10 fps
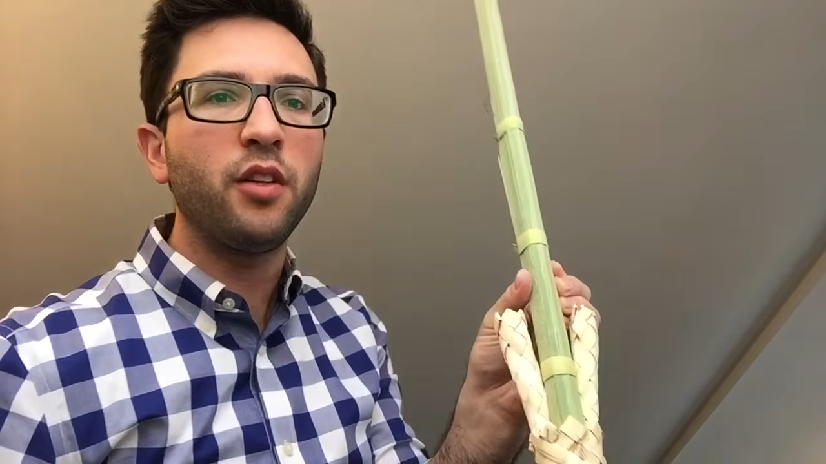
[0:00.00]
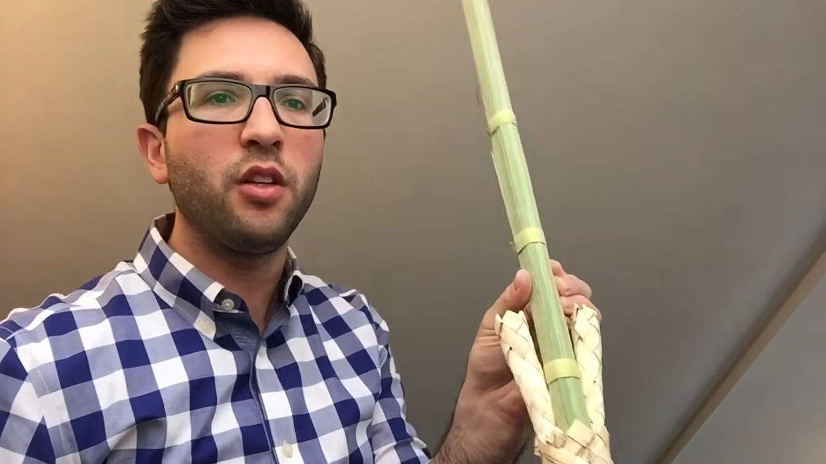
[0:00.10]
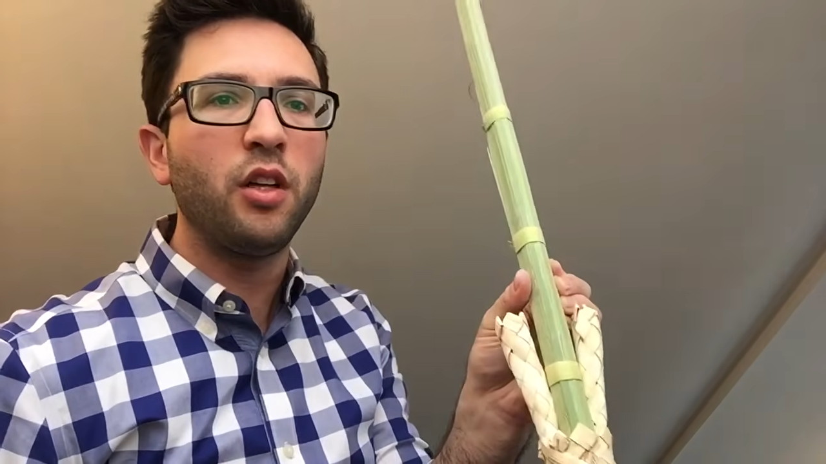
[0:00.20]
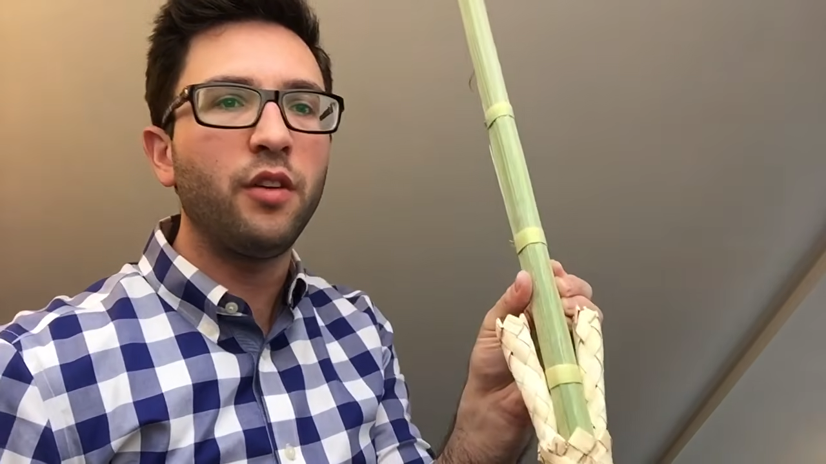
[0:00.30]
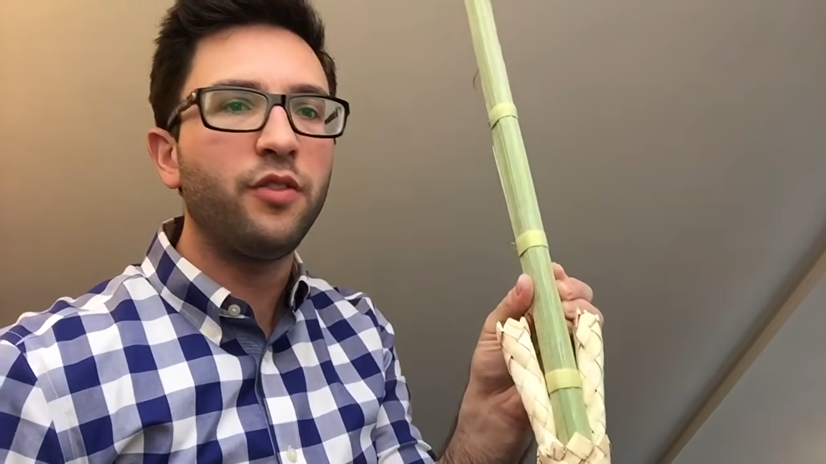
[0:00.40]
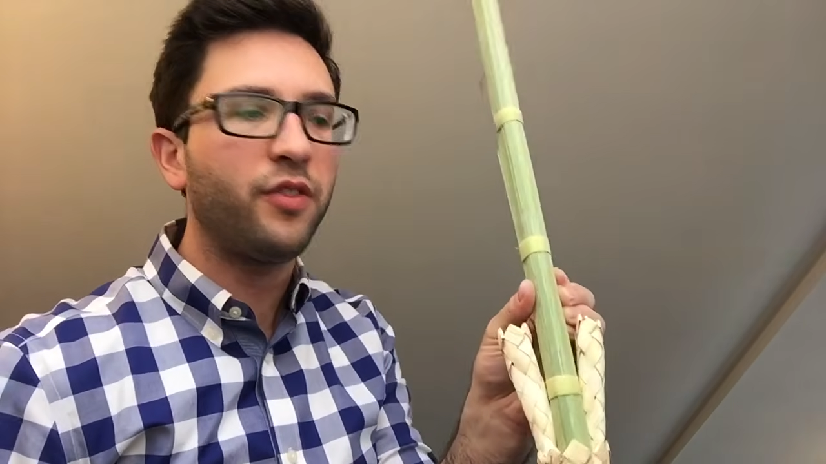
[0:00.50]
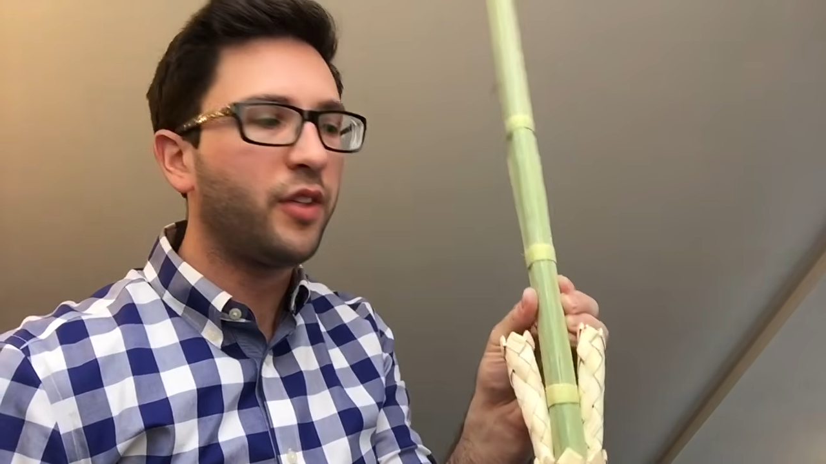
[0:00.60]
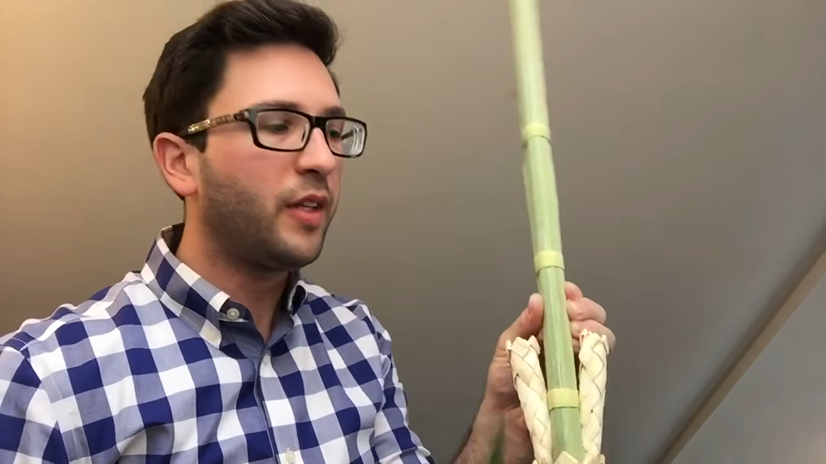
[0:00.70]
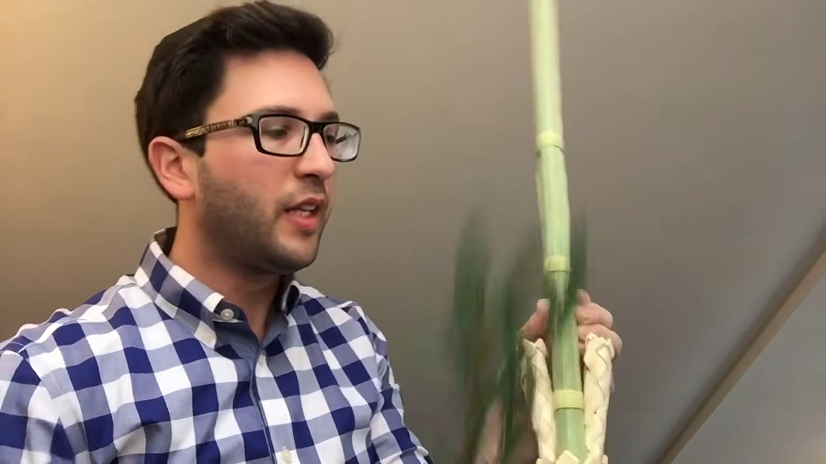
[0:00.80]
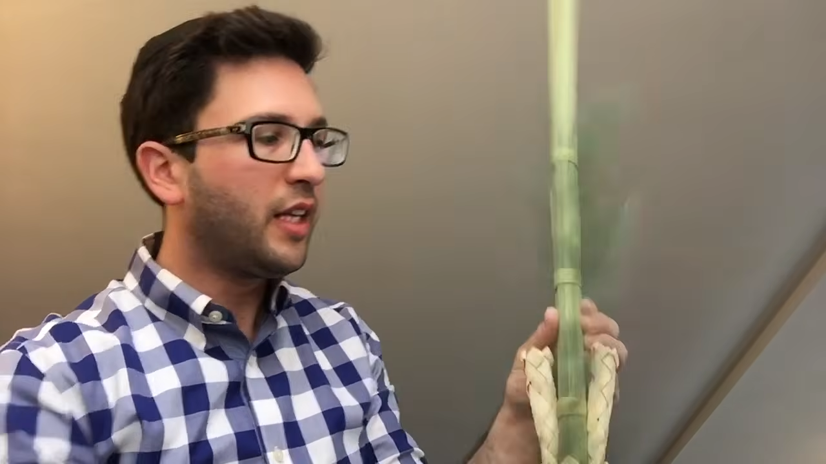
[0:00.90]
lulav,
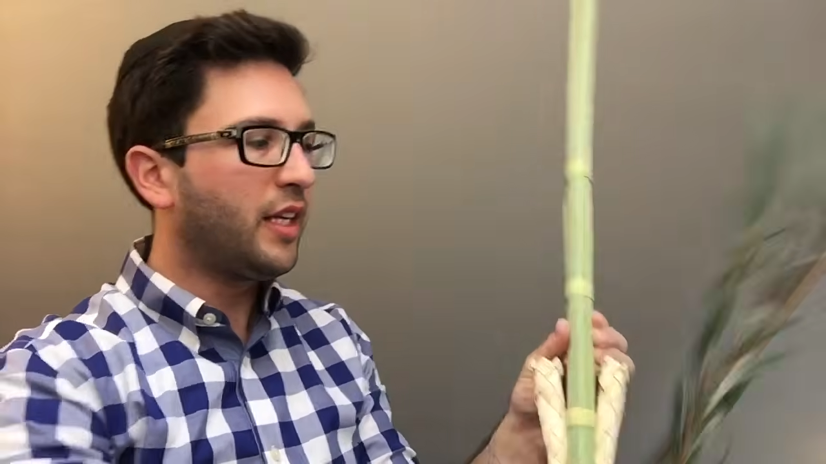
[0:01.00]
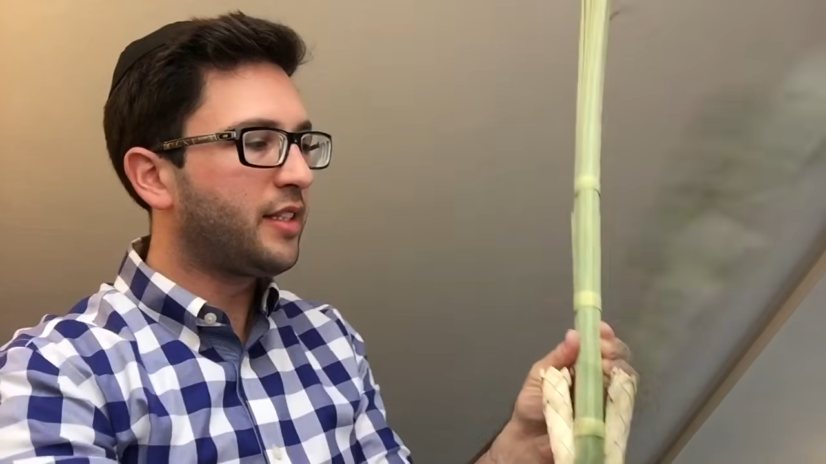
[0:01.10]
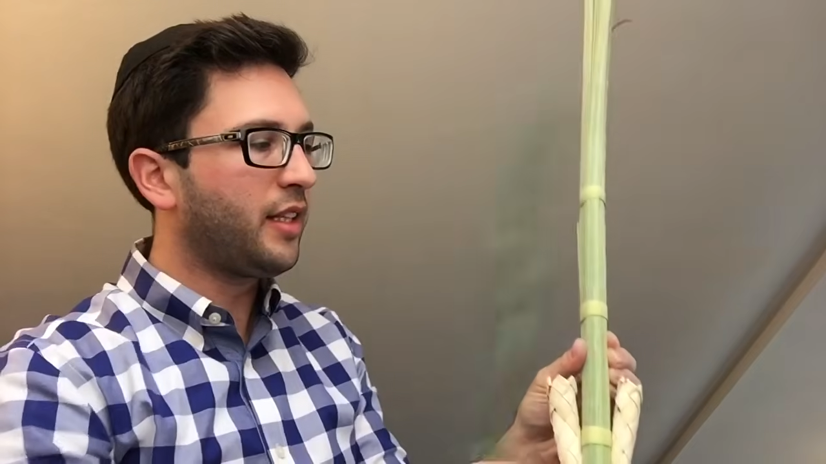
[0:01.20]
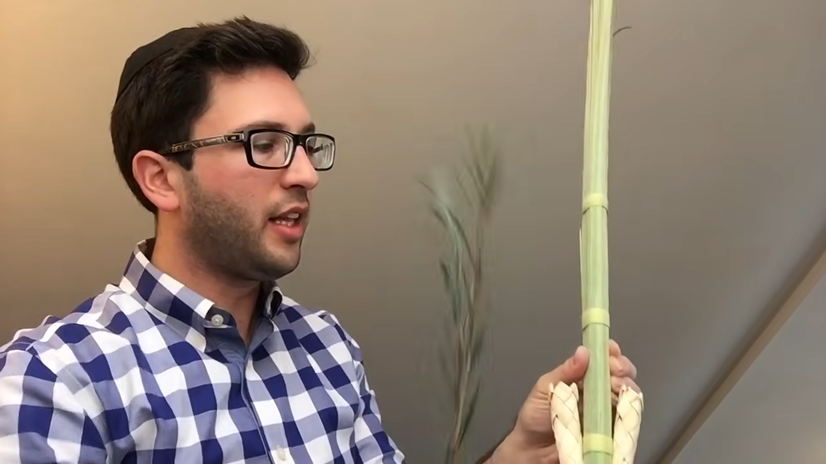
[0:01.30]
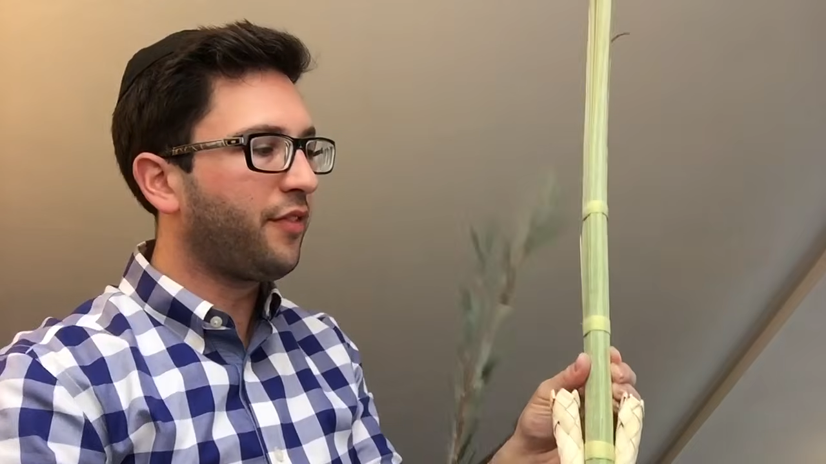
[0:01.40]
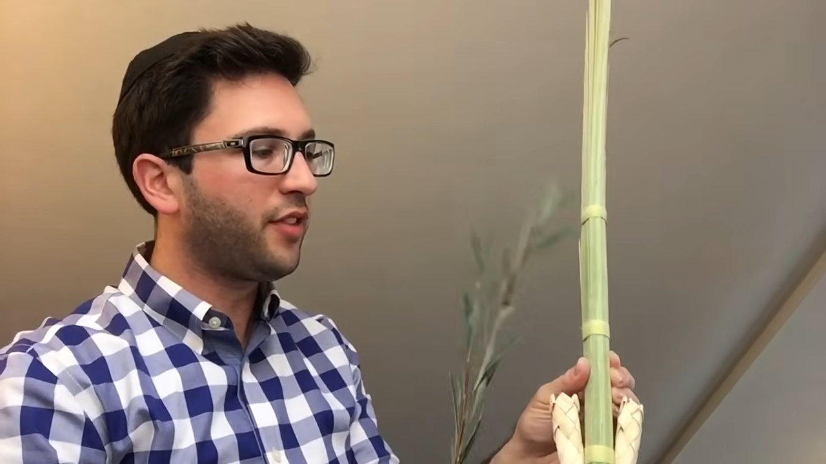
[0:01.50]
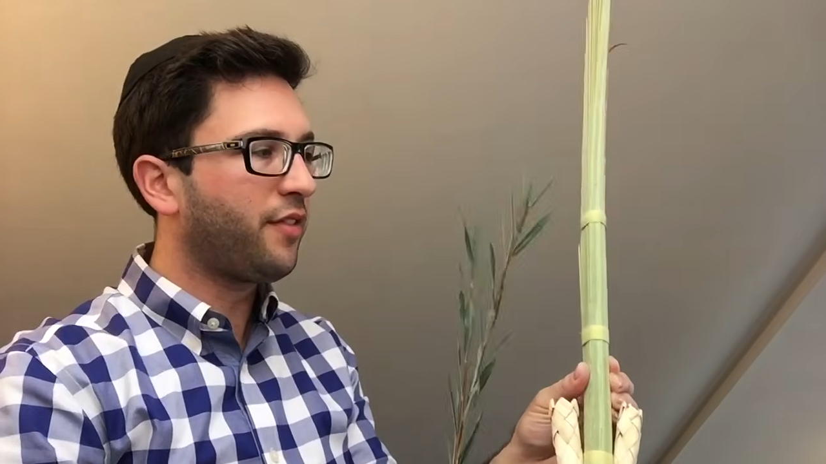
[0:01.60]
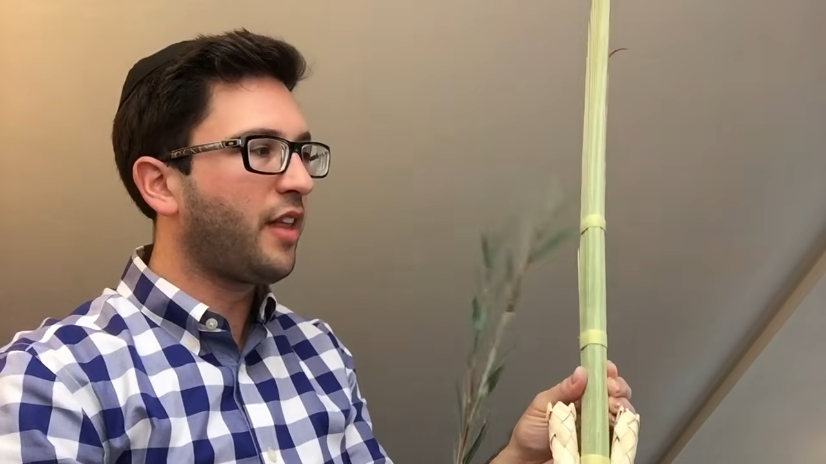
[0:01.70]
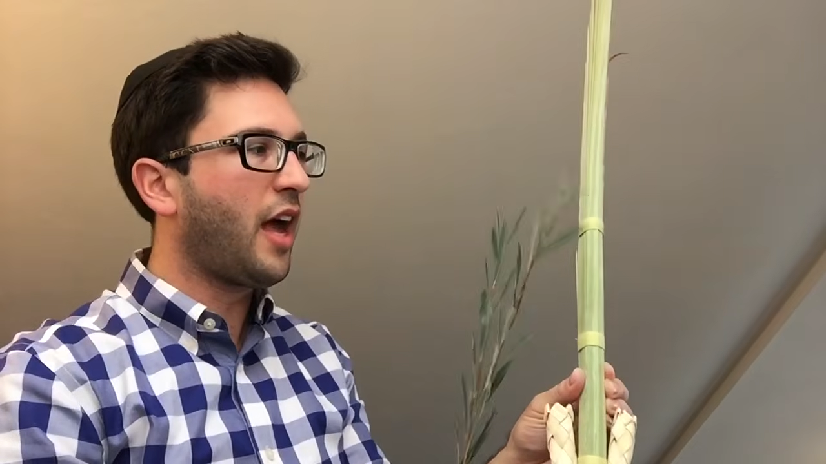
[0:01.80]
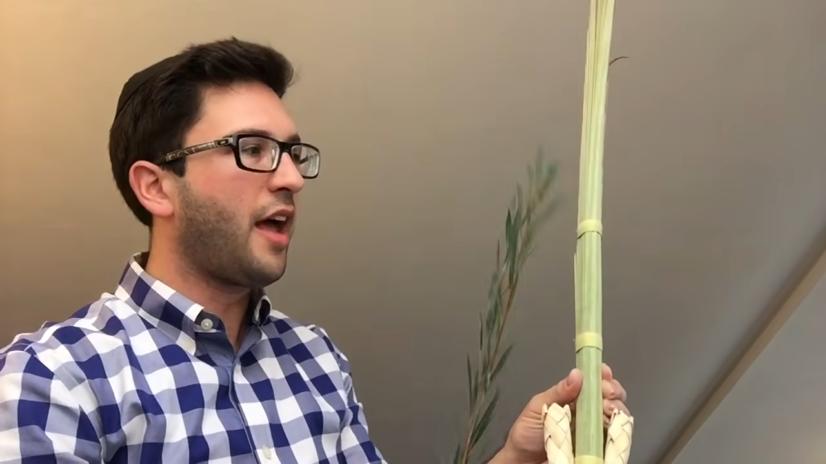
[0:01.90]
it's the left
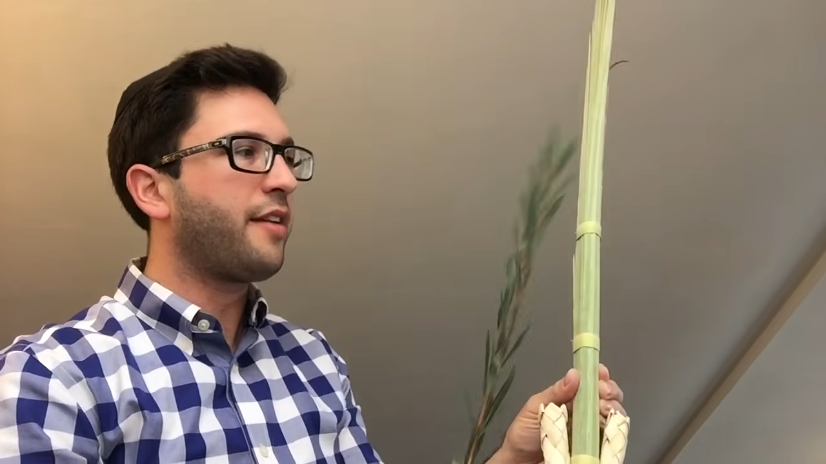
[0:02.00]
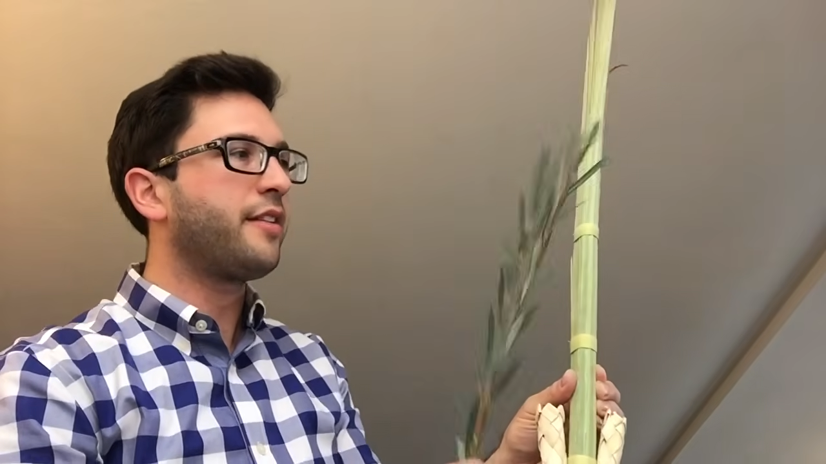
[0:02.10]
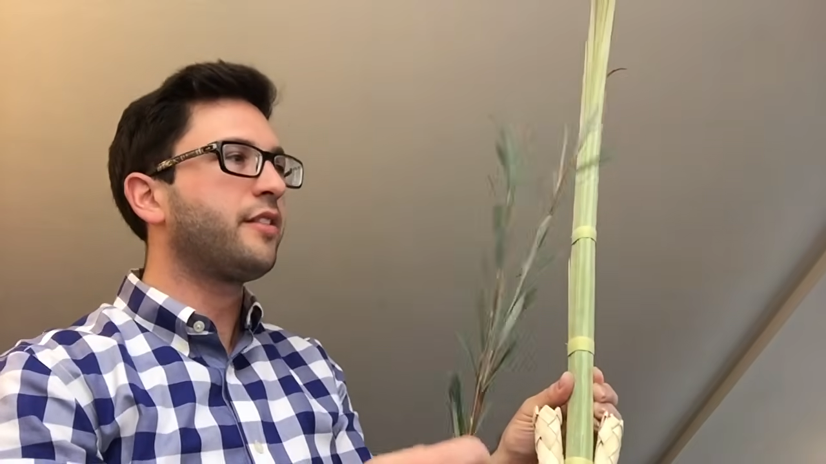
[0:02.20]
of that.